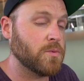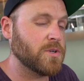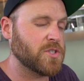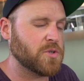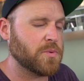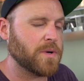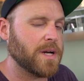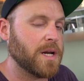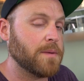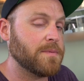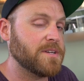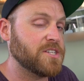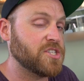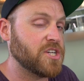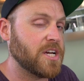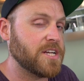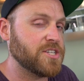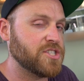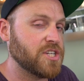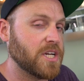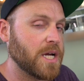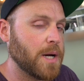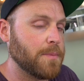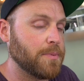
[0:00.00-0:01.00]
which we're going to be
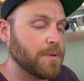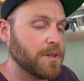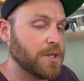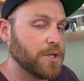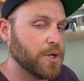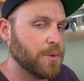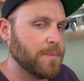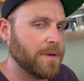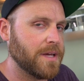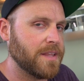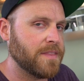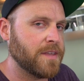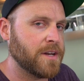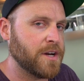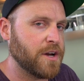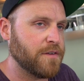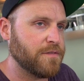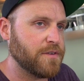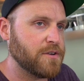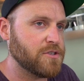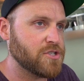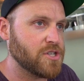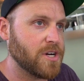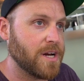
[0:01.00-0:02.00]
changing up a little bit in the near
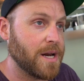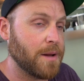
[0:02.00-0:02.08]
future,